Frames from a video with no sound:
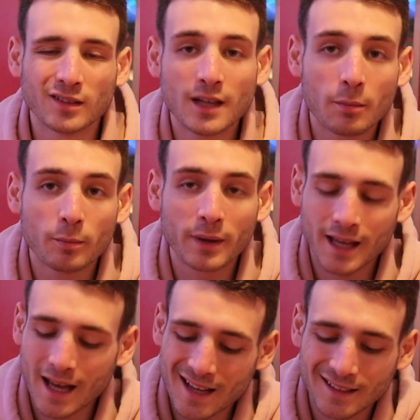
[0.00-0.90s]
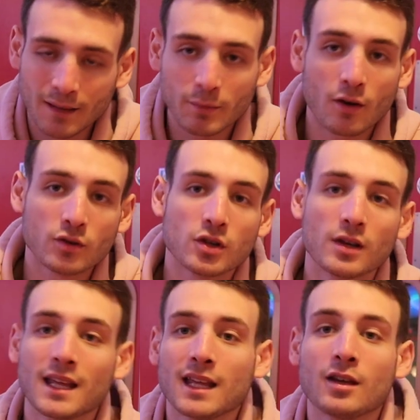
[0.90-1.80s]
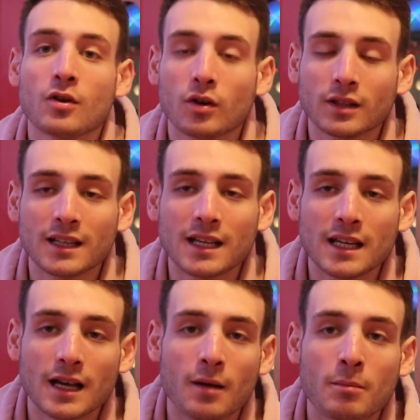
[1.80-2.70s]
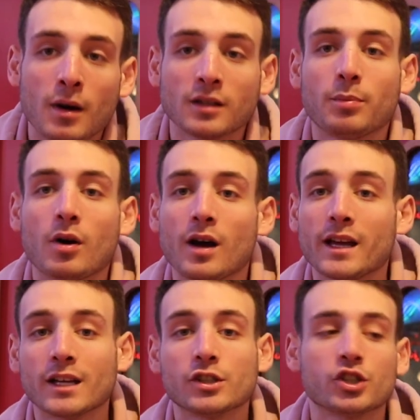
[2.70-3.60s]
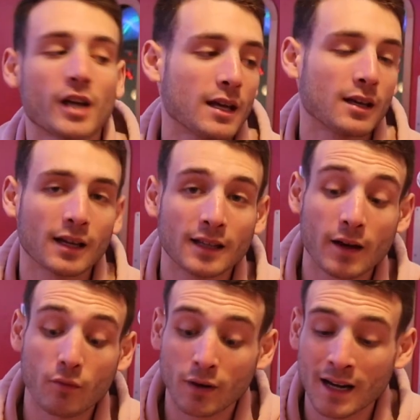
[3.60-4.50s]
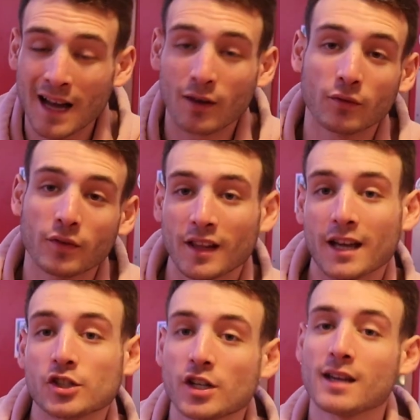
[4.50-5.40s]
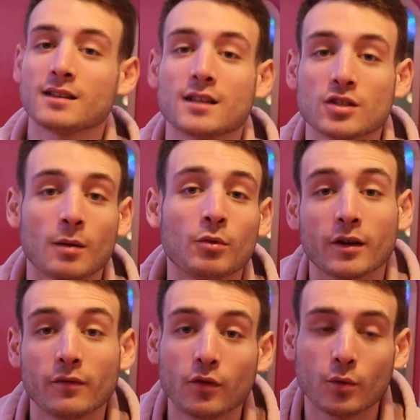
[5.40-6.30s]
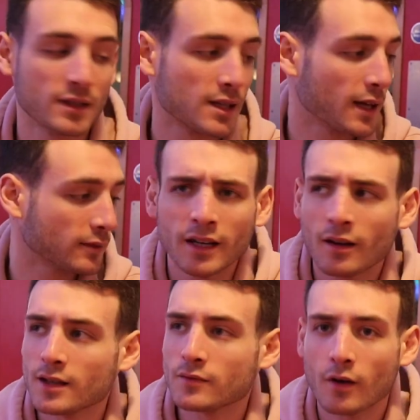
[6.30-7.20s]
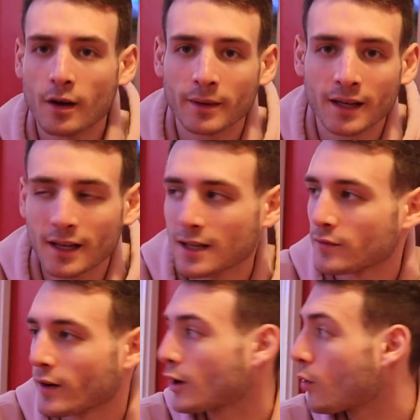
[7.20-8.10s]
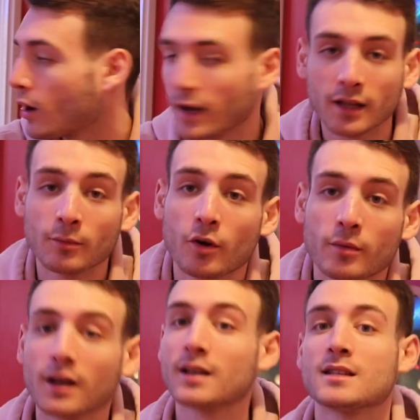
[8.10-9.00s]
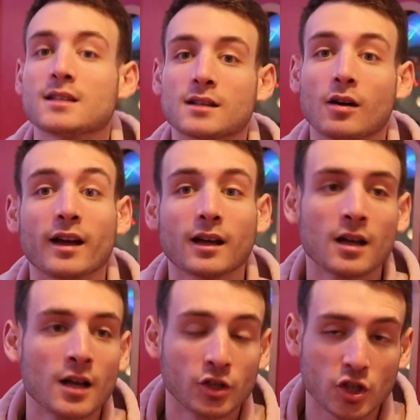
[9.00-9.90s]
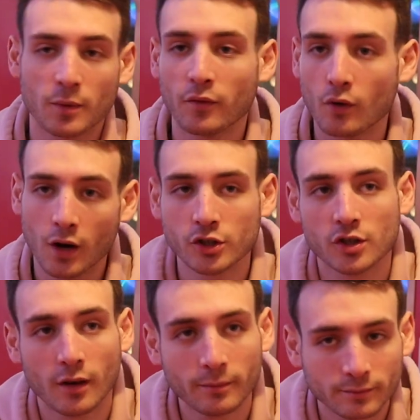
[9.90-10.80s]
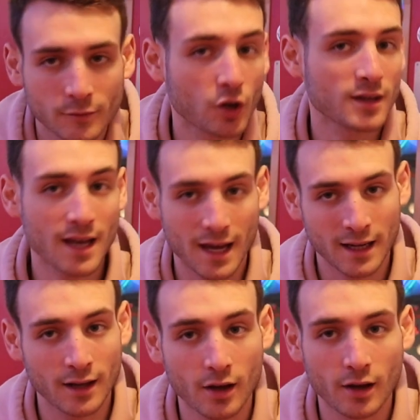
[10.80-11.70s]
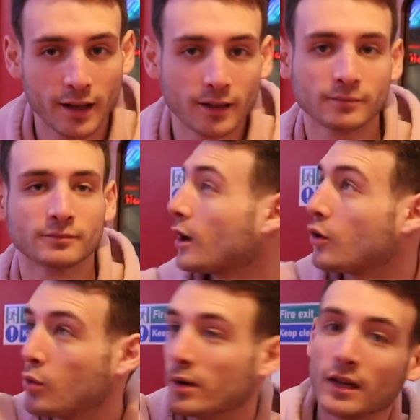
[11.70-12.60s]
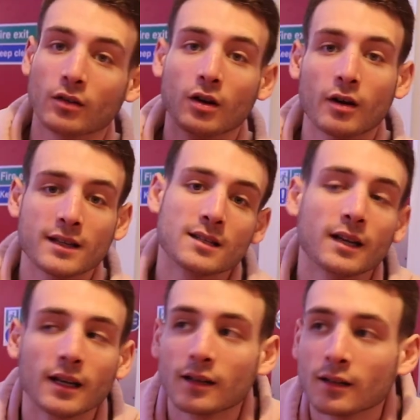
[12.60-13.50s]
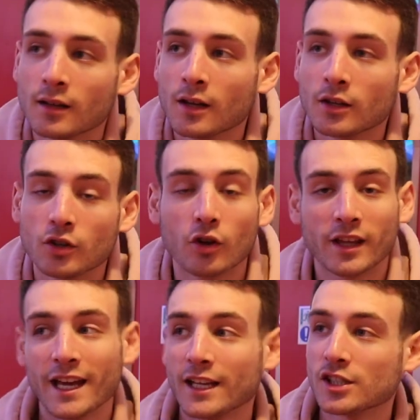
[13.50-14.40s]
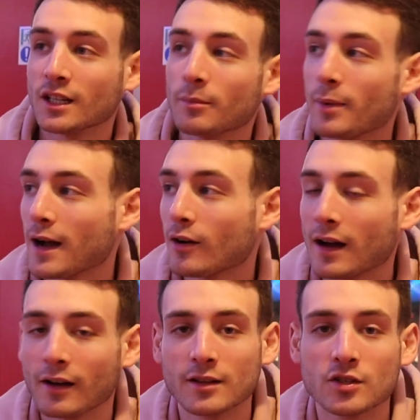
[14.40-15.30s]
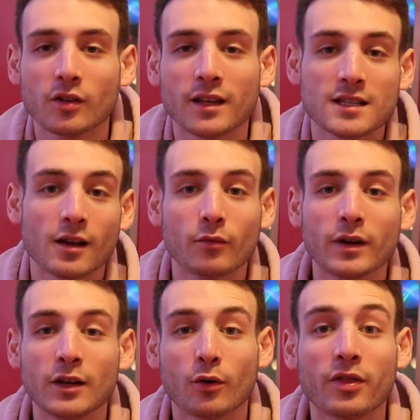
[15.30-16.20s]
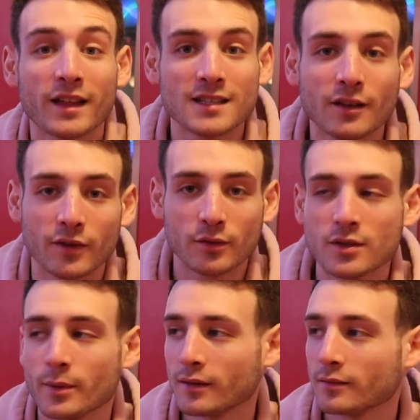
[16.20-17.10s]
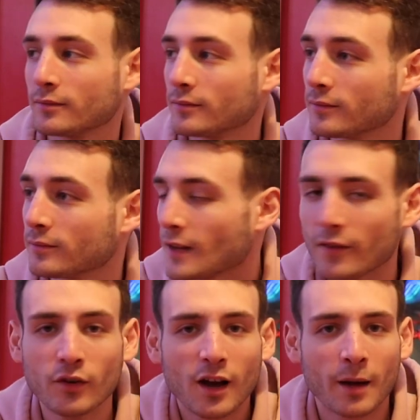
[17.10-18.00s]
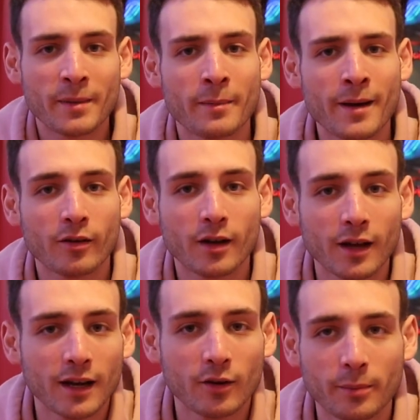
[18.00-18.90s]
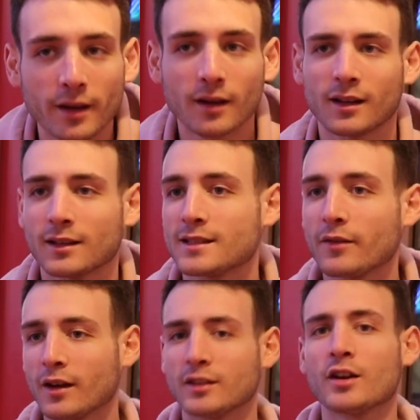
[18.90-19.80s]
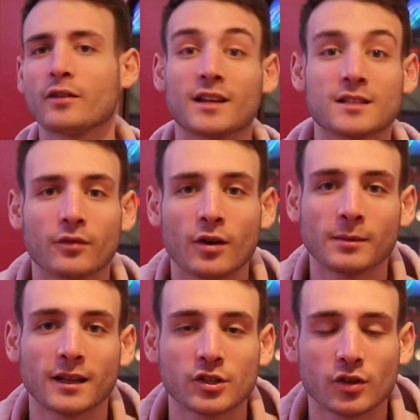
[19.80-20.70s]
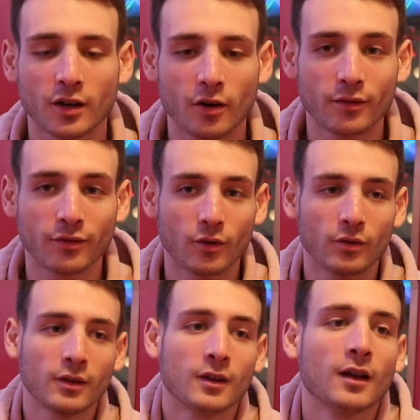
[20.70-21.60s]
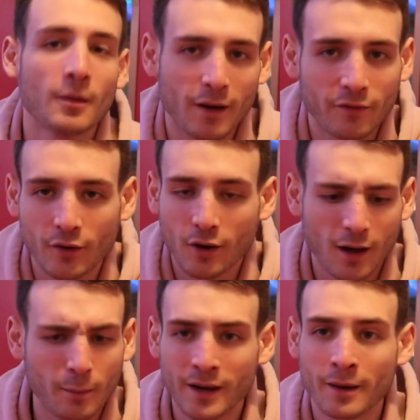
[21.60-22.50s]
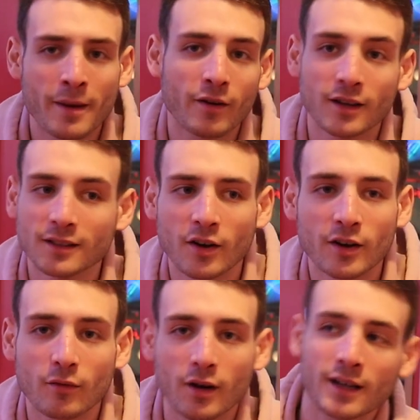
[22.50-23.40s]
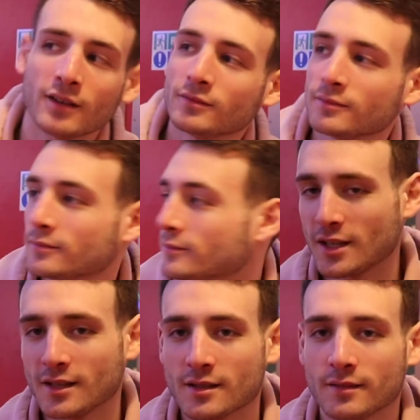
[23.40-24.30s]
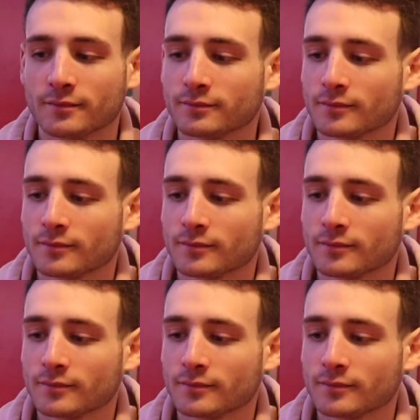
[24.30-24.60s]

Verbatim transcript: A double Big Ed, and we also got the mud pie shake and they're renowned for their shakes here, so I'm looking forward to that. Really nice vibe in here, it's very quiet at the moment because it's like just before lunchtime. Tried to get in here early. Cool neon lighting, you've got the kitchen in the background, it's got this like really authentic feel to it. I feel like I'm in America a little bit. I, I don't know if that's the vibe that they're trying to go for. I feel like I'm in an American diner right now. Cheers.